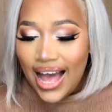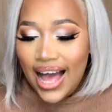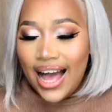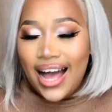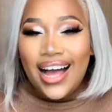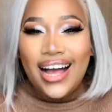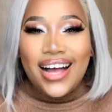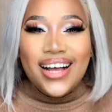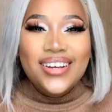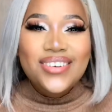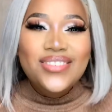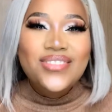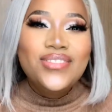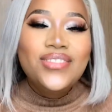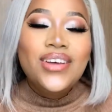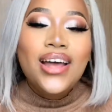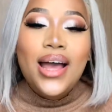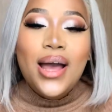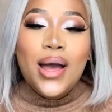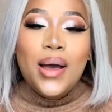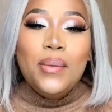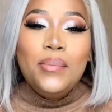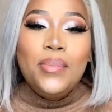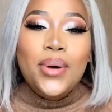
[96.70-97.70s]
um,
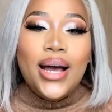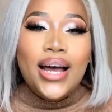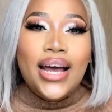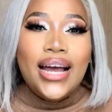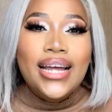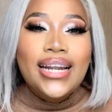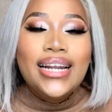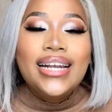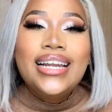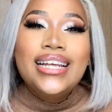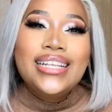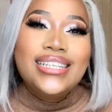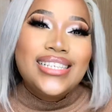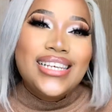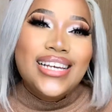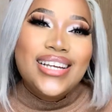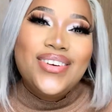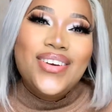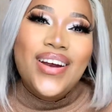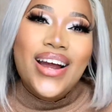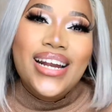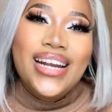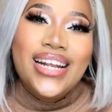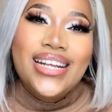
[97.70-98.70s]
but let's get
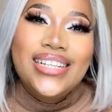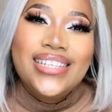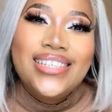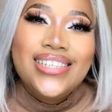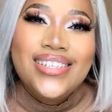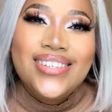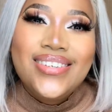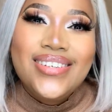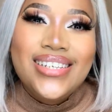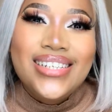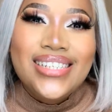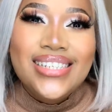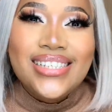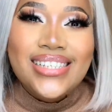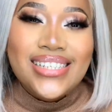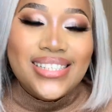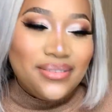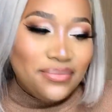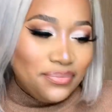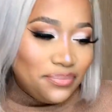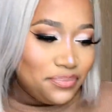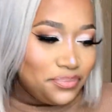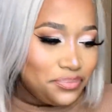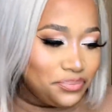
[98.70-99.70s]
right into it
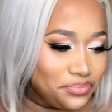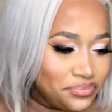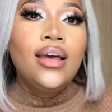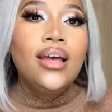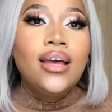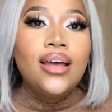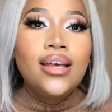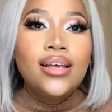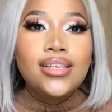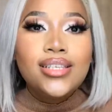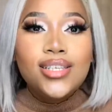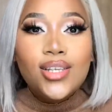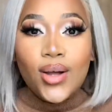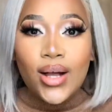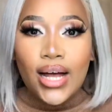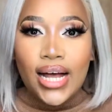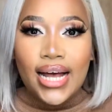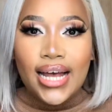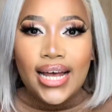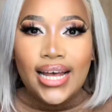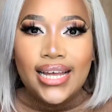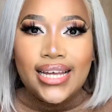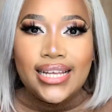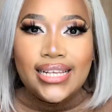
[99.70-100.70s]
so
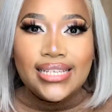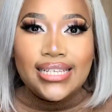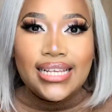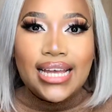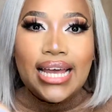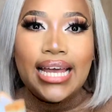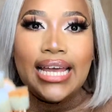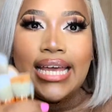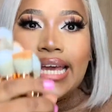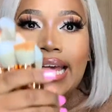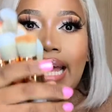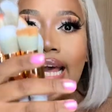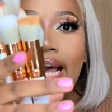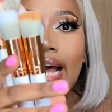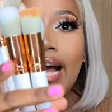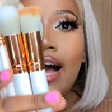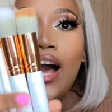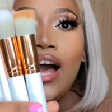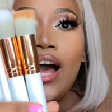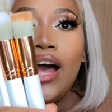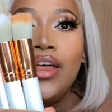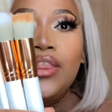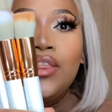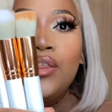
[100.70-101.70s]
guys here
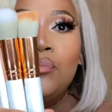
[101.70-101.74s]
are the